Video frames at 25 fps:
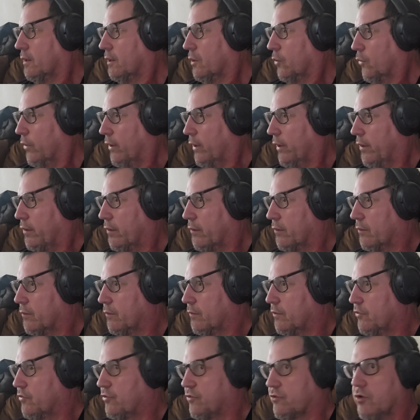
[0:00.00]
where
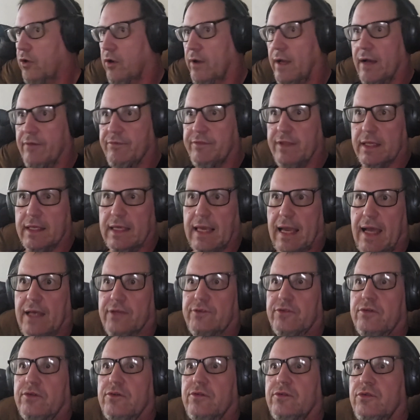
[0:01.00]
you still have the
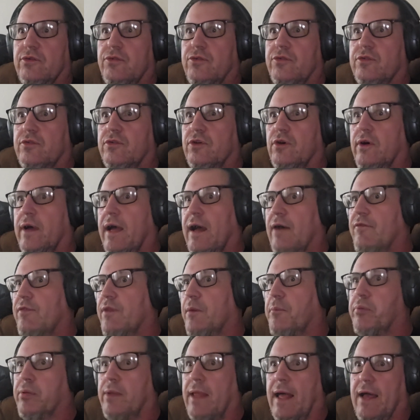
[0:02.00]
gases, you still have
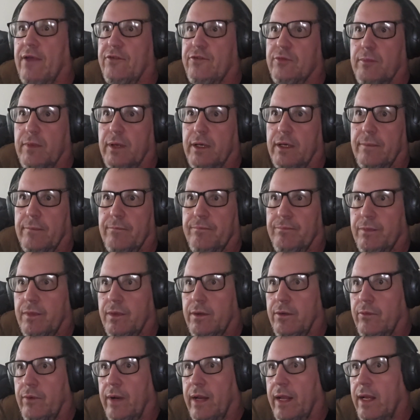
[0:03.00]
the plasma,
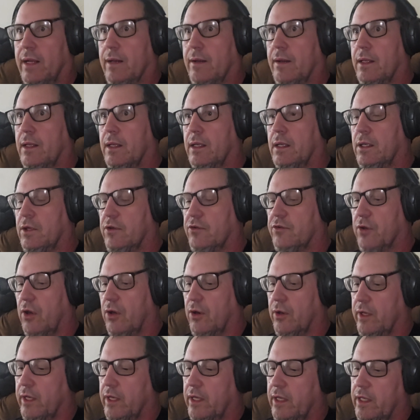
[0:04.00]
right?
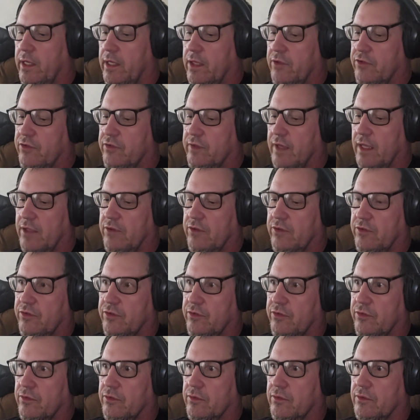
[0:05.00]
So in a
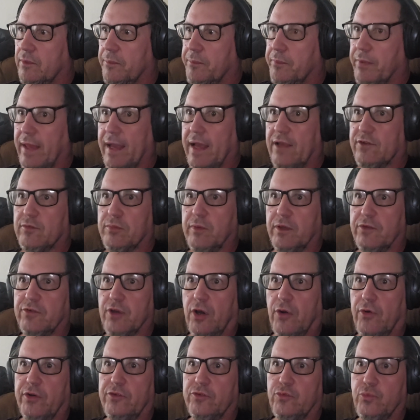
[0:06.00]
sense, the plasma is
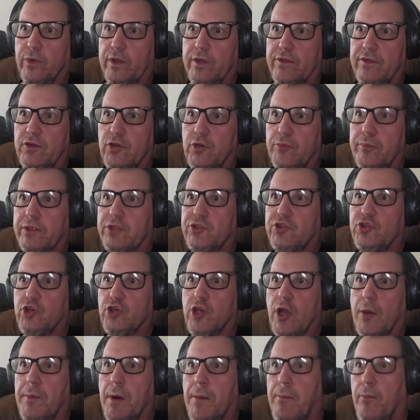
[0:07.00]
always with you, but you
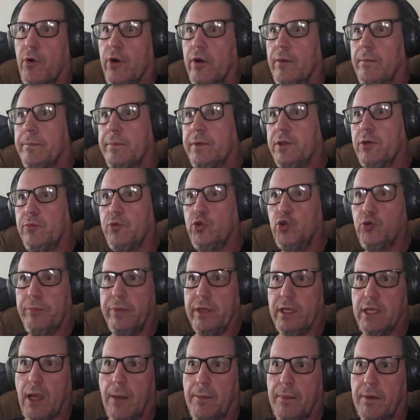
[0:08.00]

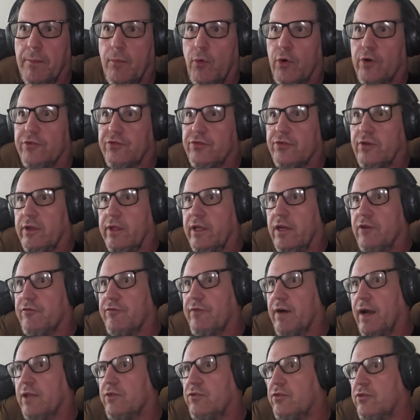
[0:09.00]
become a more
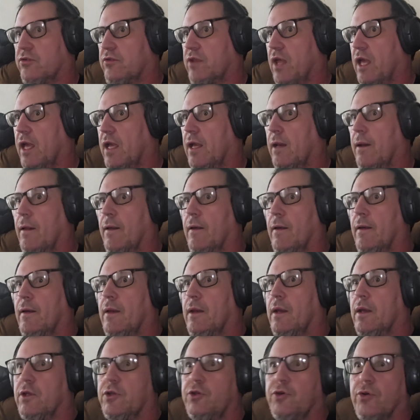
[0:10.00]
solidified state.
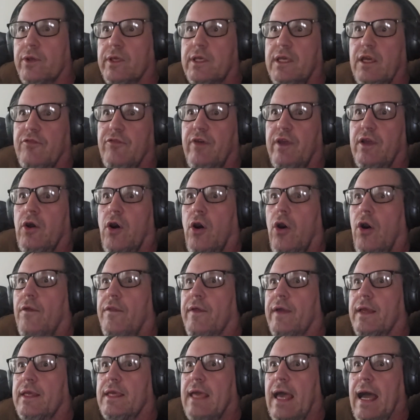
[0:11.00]
You're giving all
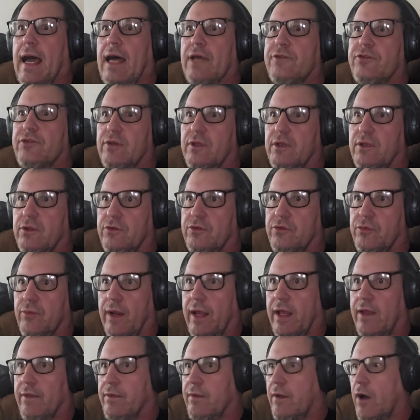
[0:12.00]
the gases,
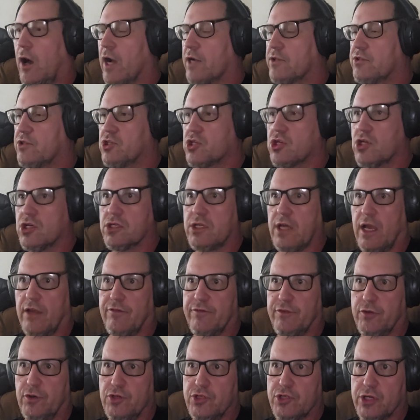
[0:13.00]
right? Oxygen
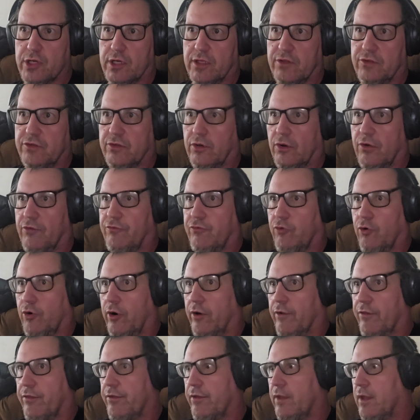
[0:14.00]
diffusion and so
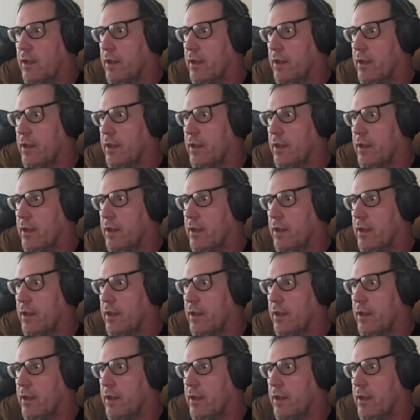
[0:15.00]
forth,